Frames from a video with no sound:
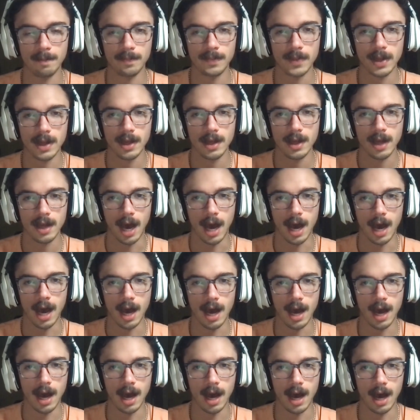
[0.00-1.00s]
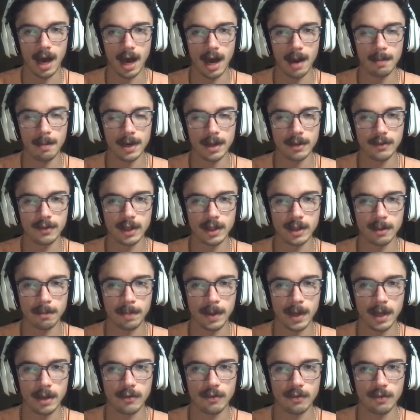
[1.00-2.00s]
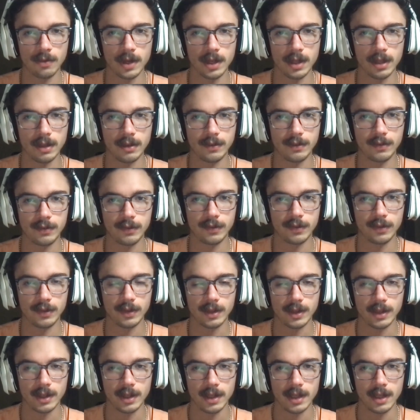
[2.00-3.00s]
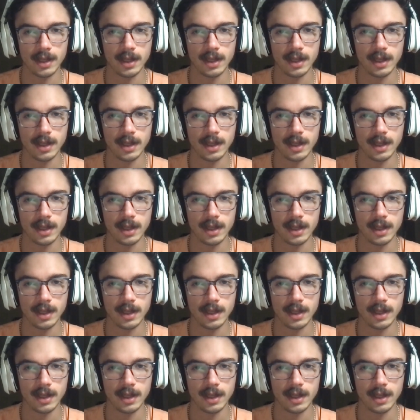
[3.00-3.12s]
I'm going to take the Patriots